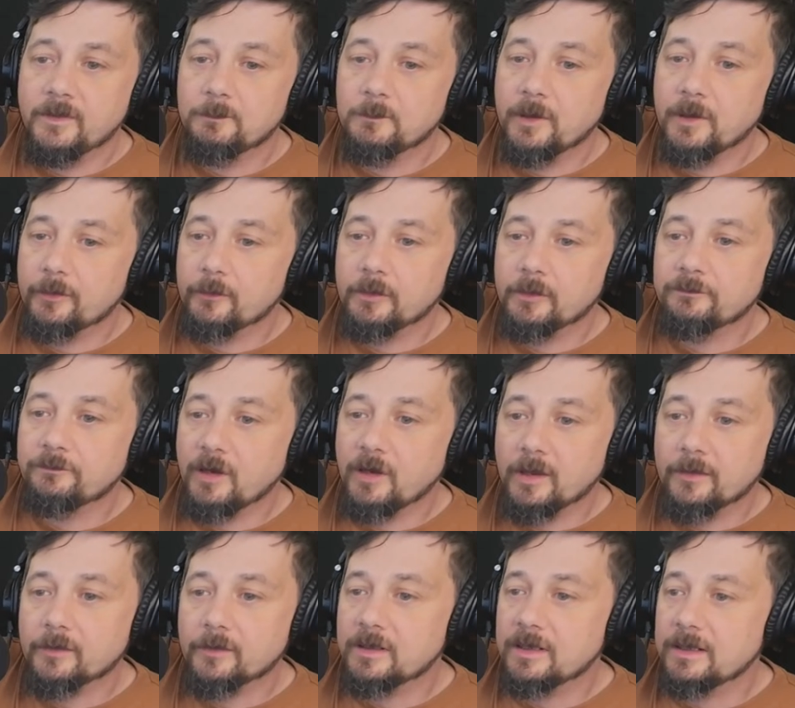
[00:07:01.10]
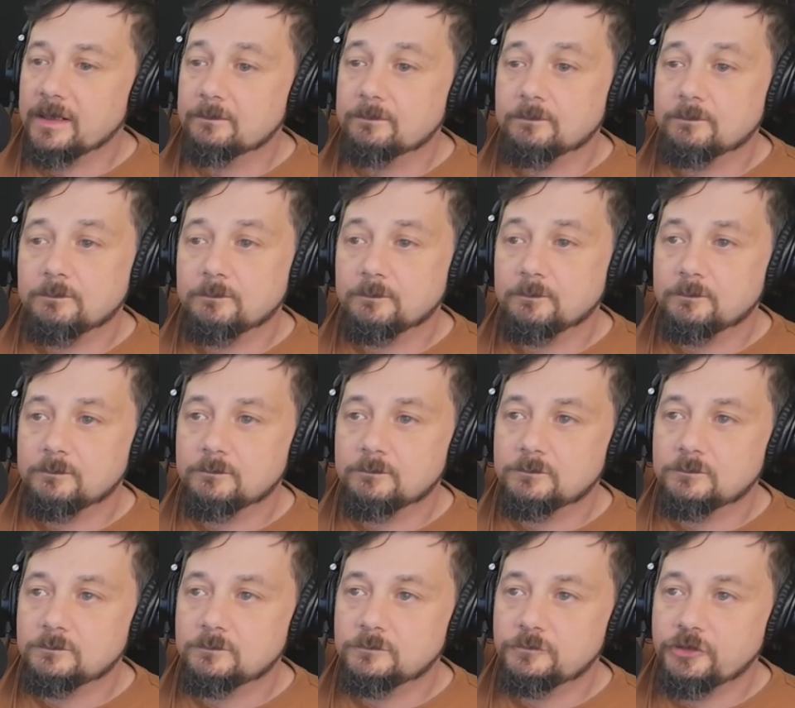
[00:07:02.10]
mother and father got
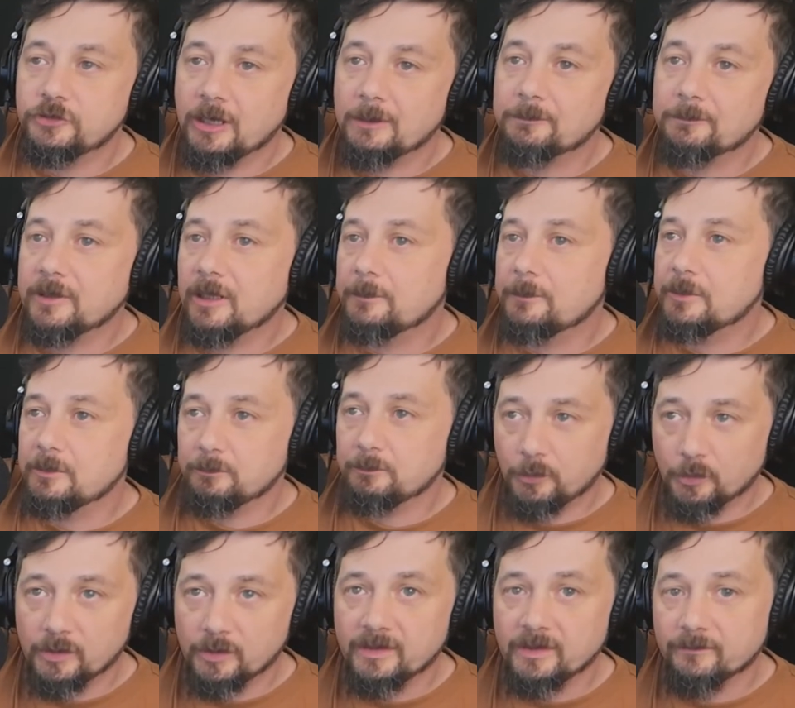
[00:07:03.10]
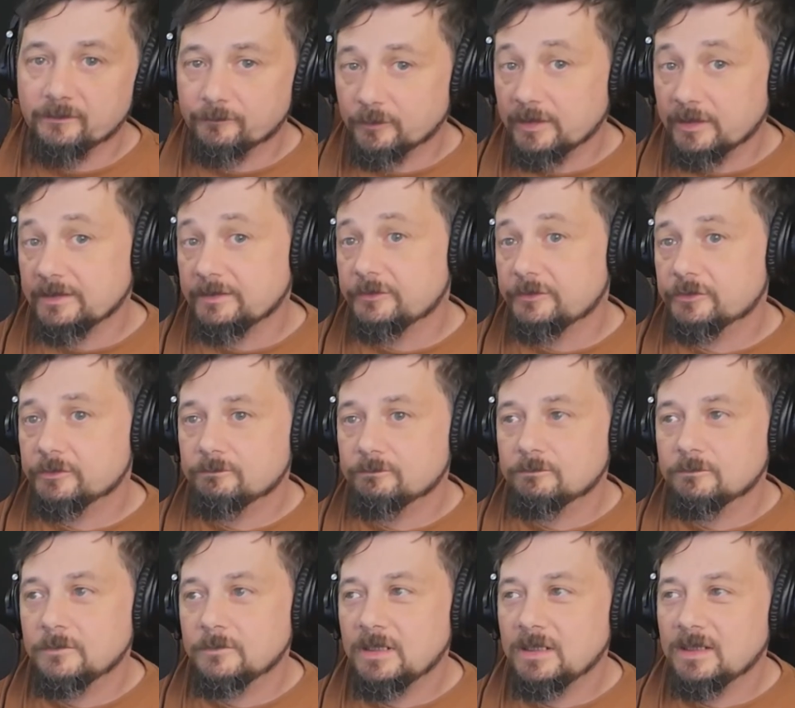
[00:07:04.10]
chopped up and put in the fridge.
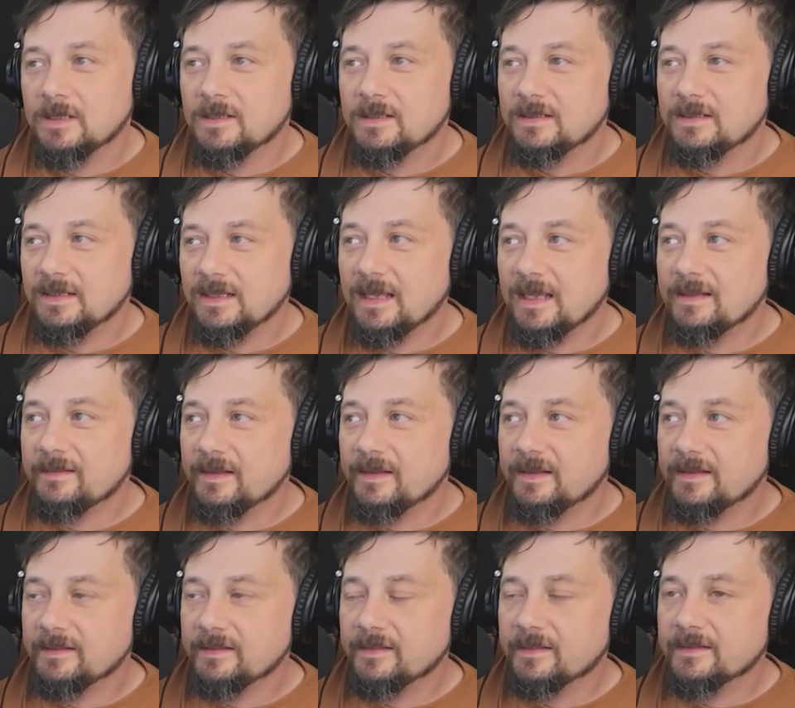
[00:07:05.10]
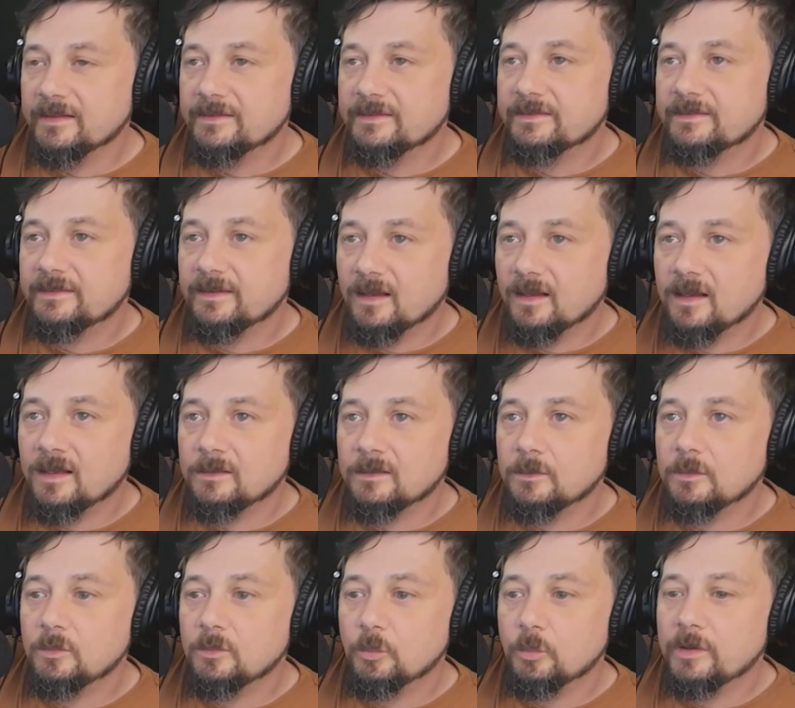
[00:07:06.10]
And then the
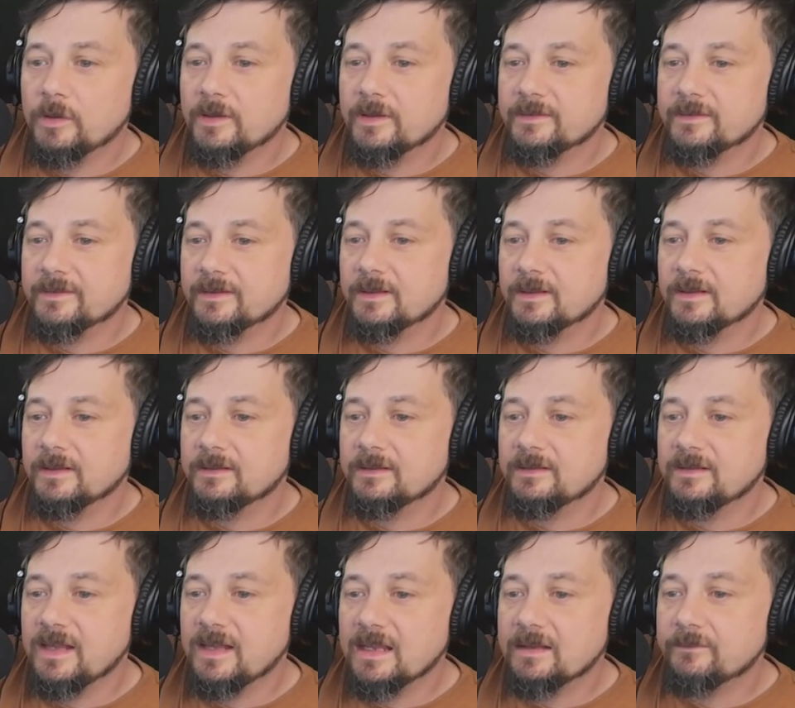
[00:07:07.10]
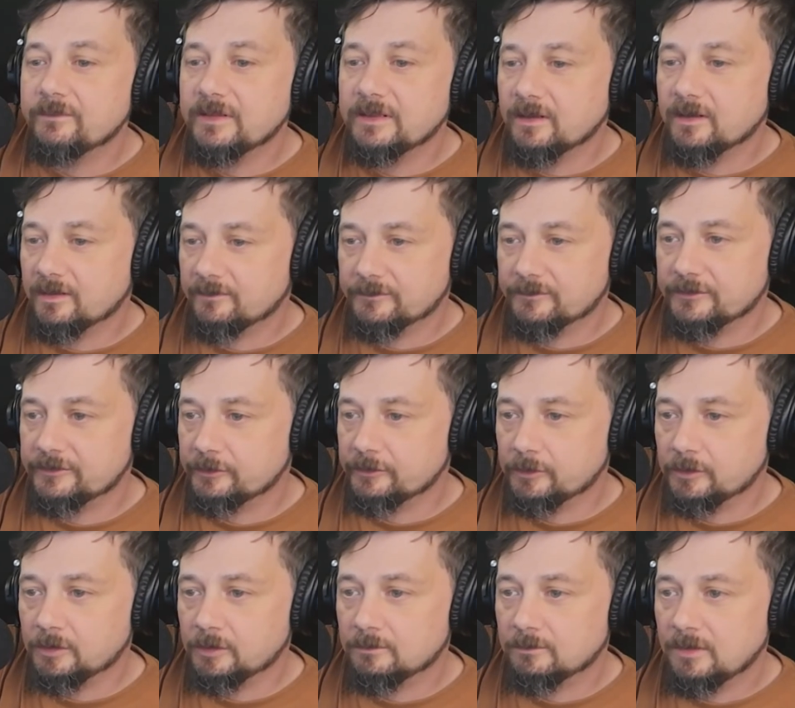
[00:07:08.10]
son was a Navy
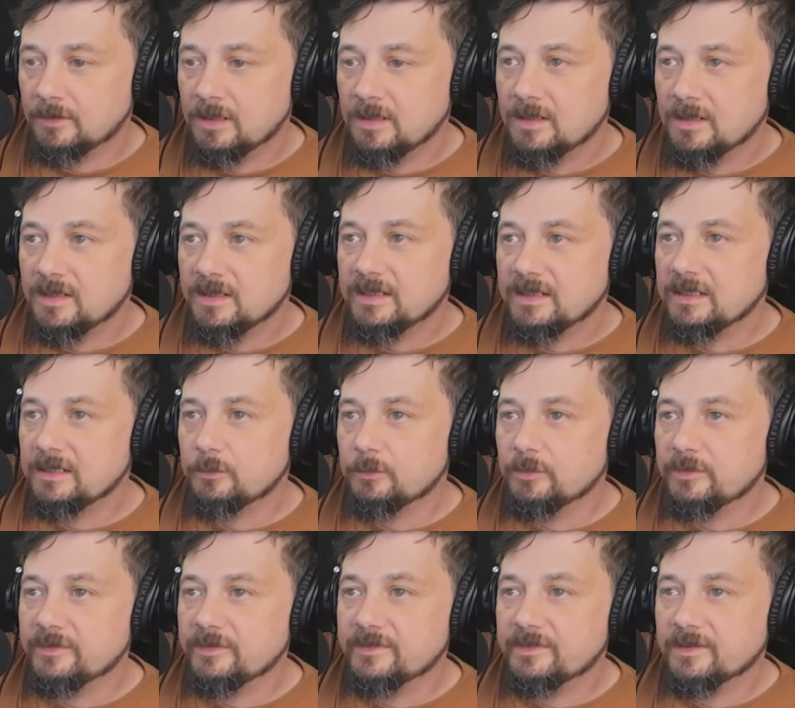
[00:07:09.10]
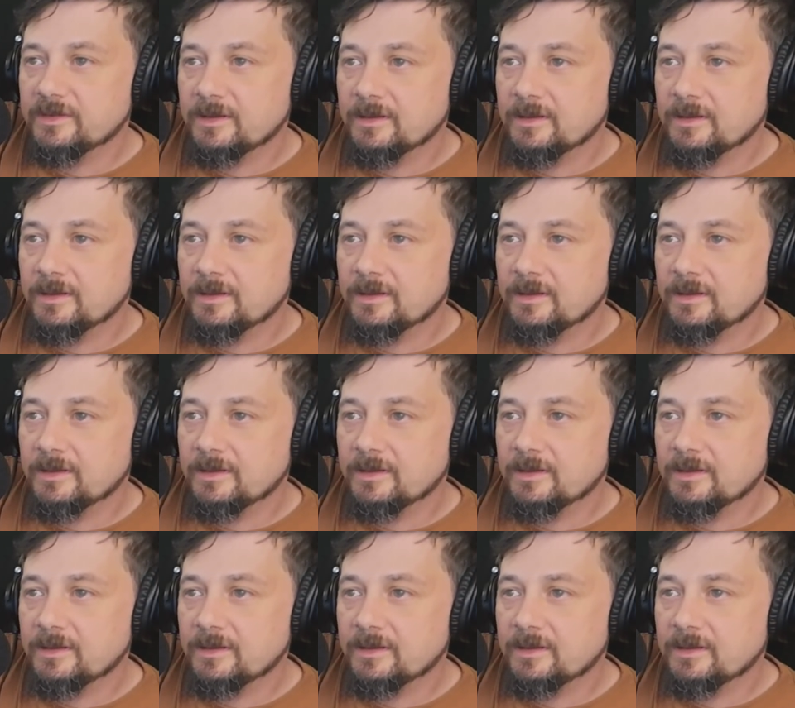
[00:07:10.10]
officer. He was